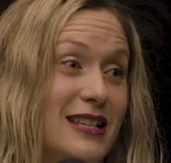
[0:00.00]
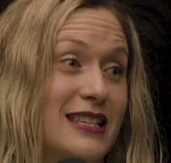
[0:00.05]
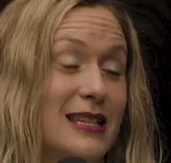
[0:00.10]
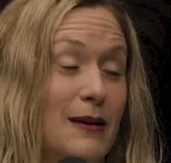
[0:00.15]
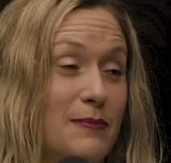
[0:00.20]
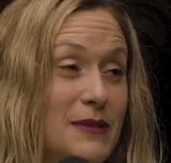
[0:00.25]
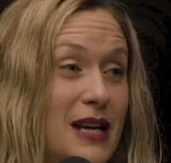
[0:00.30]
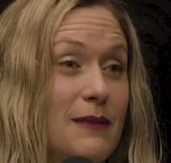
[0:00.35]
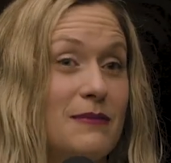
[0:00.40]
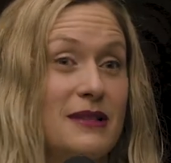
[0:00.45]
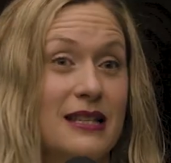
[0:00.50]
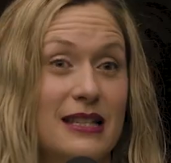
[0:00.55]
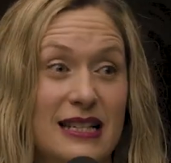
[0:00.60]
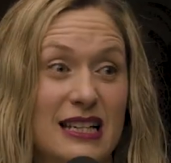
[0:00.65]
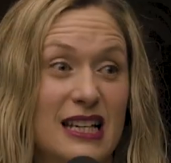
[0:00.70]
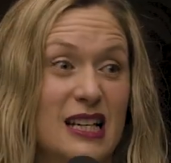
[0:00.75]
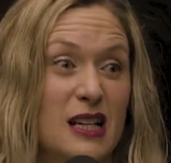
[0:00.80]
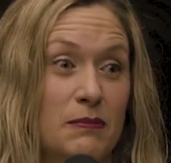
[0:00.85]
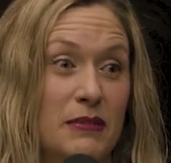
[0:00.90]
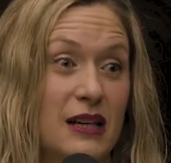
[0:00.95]
And sometimes it's
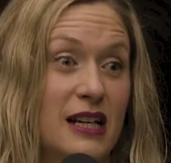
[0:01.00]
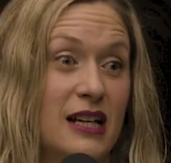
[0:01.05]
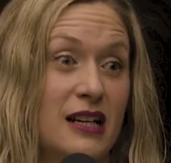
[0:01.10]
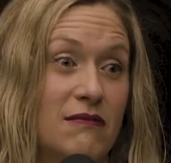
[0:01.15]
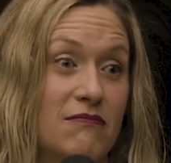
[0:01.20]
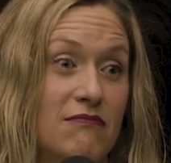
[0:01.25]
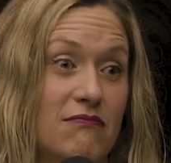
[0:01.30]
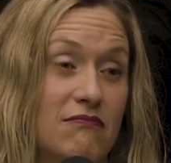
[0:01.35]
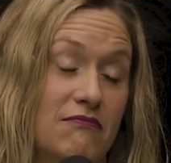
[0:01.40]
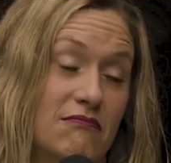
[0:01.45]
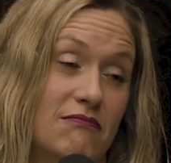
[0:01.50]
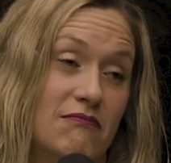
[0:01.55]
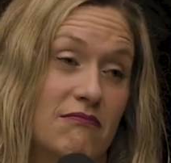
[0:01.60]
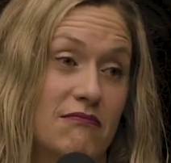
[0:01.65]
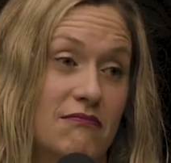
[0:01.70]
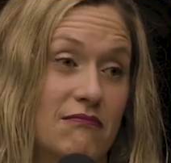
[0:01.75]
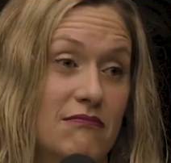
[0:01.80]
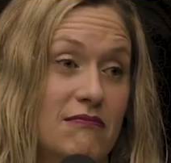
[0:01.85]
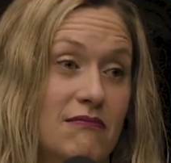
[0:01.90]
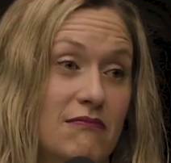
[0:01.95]
going to be
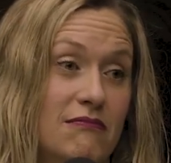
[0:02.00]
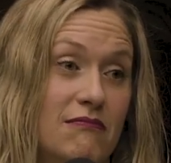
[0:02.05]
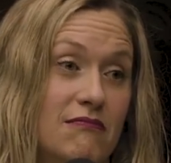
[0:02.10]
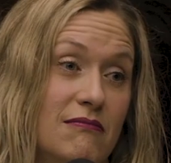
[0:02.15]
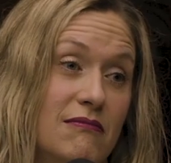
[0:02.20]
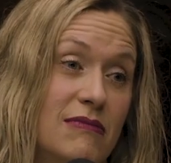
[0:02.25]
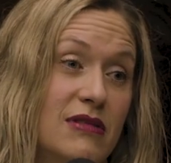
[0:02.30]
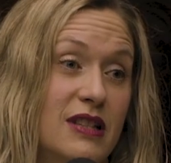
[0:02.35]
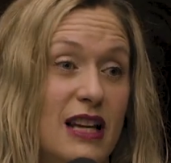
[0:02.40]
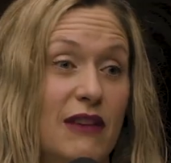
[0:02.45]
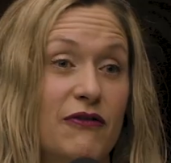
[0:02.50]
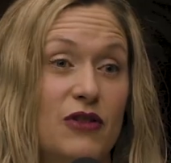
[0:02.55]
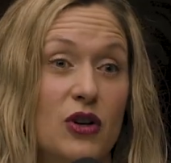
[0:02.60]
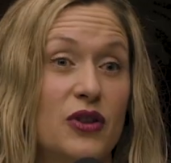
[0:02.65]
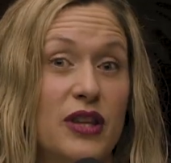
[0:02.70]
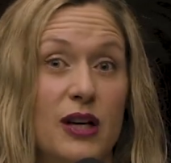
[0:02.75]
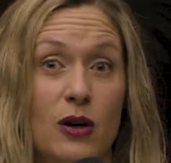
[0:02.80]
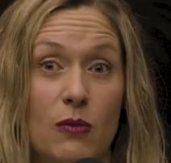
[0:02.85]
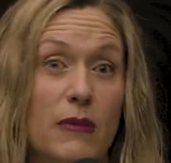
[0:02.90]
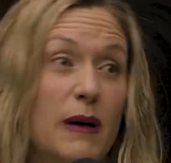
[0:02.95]
stuff
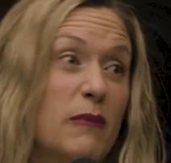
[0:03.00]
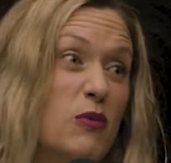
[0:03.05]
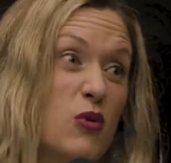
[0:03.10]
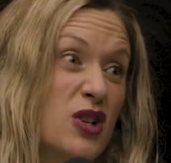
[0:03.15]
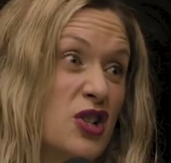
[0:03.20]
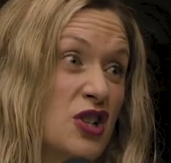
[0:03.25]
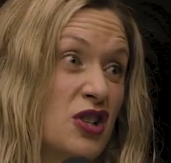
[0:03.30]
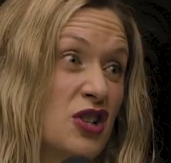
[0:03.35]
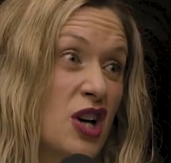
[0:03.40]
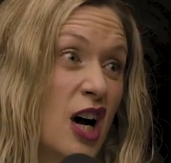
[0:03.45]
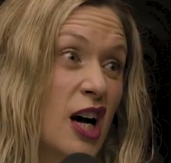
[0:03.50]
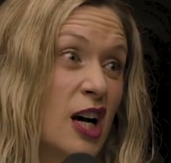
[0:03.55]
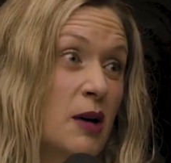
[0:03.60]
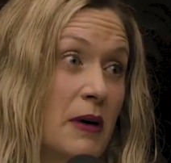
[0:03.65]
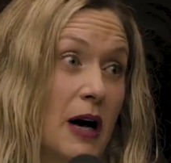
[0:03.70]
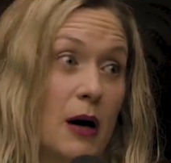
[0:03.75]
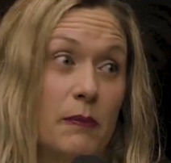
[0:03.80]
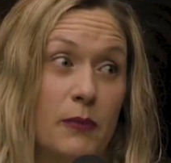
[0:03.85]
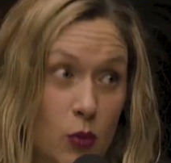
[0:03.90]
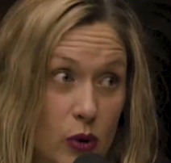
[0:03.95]
you think maybe we shouldn't talk
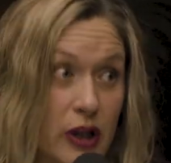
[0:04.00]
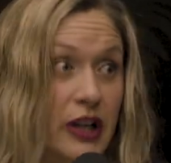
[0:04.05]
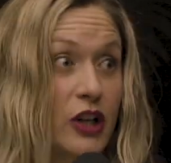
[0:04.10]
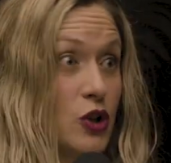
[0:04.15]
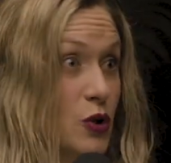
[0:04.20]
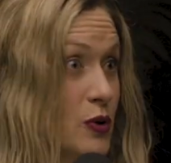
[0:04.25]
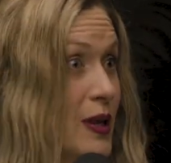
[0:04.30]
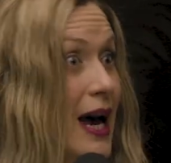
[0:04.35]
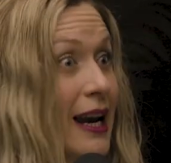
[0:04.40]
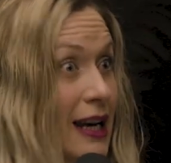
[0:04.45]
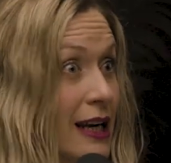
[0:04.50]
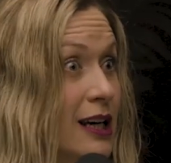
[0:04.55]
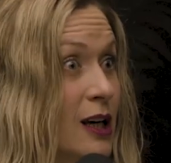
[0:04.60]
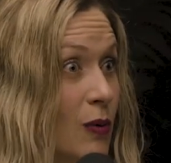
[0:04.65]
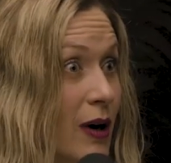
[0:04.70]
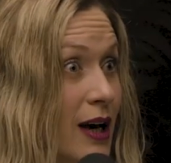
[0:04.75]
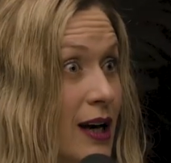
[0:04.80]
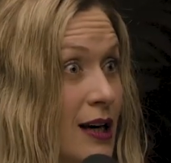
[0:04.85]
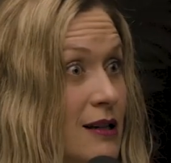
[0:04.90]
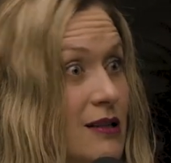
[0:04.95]
about, but we're going to do that
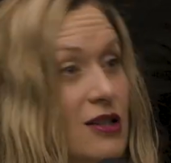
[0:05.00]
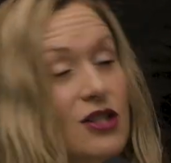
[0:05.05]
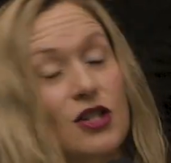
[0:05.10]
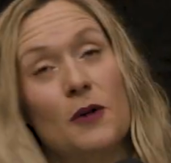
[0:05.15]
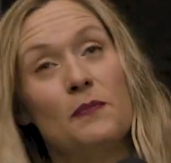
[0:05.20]
anyway. Yeah.